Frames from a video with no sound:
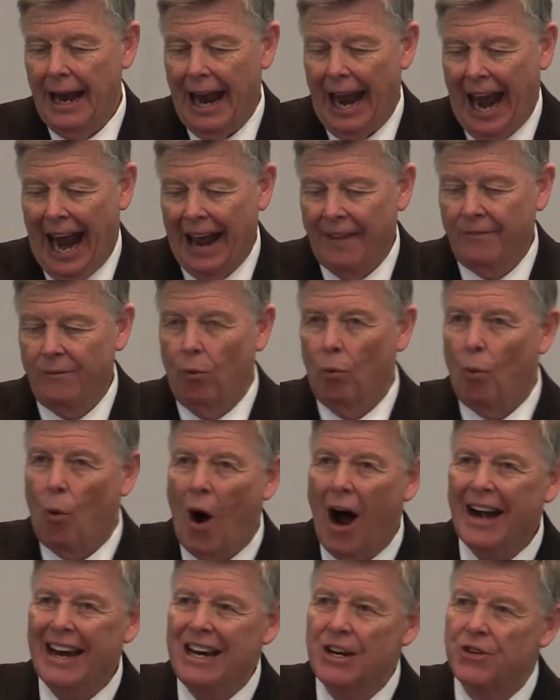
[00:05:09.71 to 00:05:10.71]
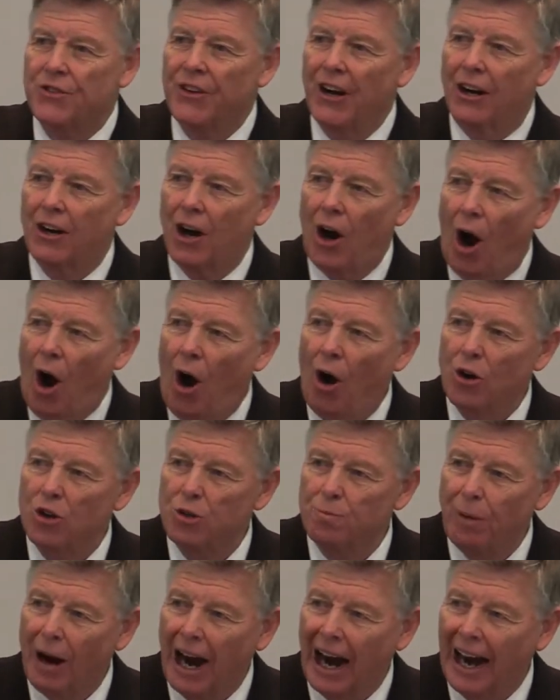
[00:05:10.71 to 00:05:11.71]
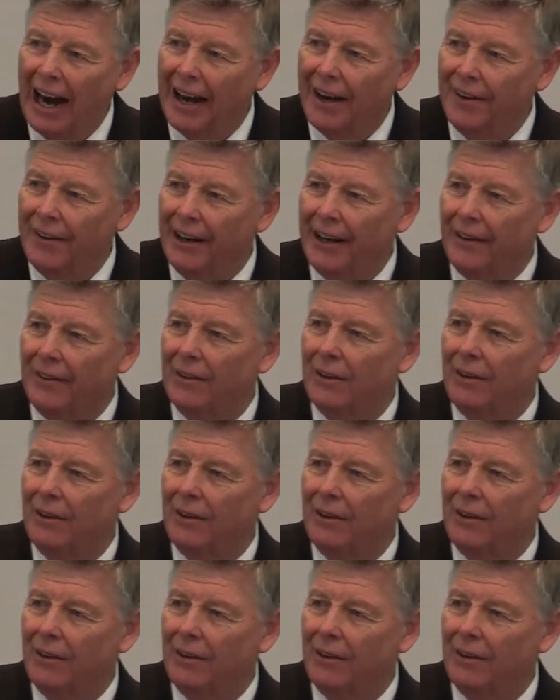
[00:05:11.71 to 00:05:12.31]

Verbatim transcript: And what is the cause behind it?